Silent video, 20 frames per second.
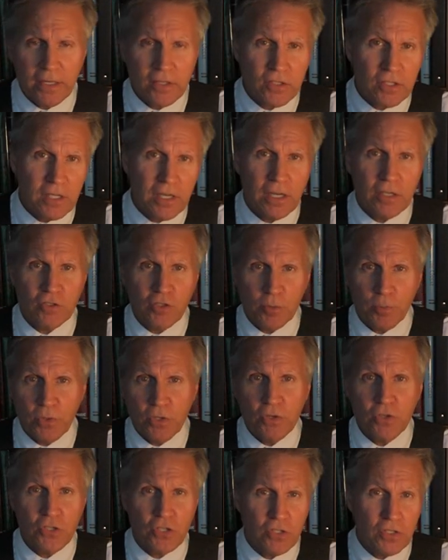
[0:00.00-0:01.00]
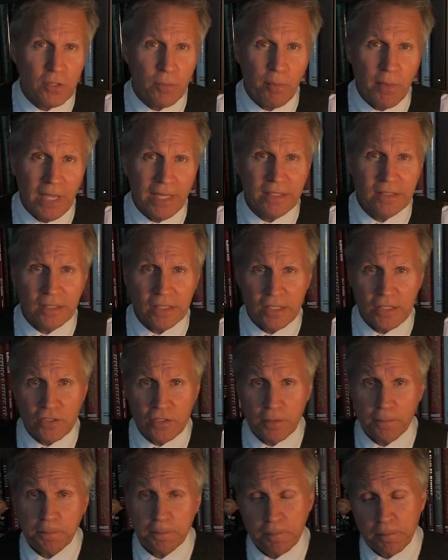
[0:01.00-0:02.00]
his contribution to
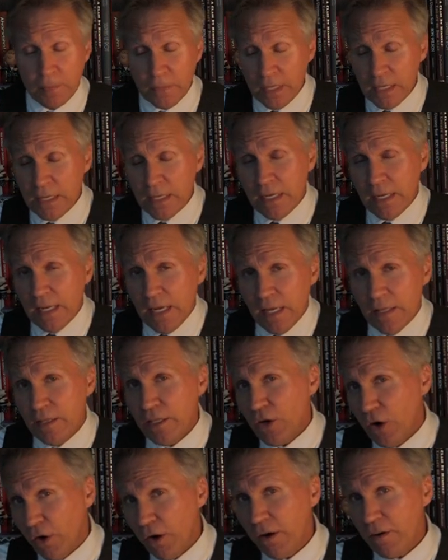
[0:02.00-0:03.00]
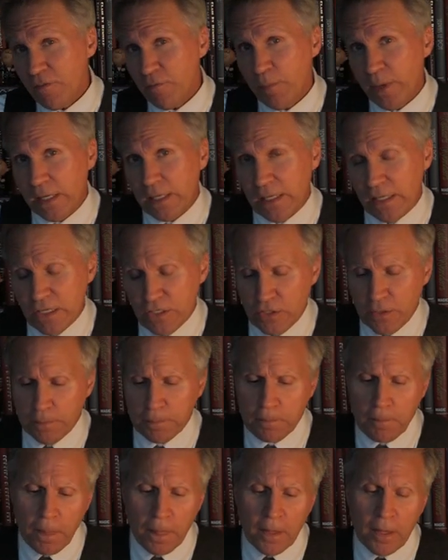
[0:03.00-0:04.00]
mentalism and the art of
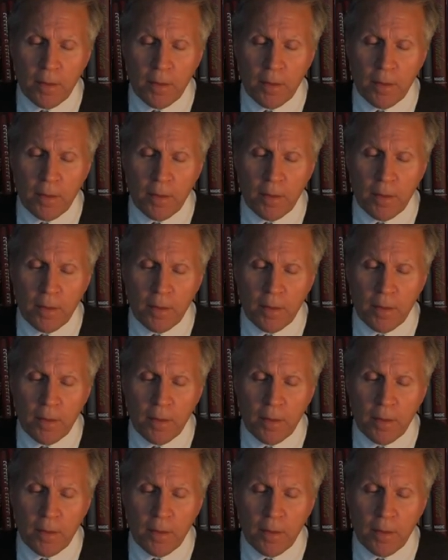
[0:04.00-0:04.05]
mentalism,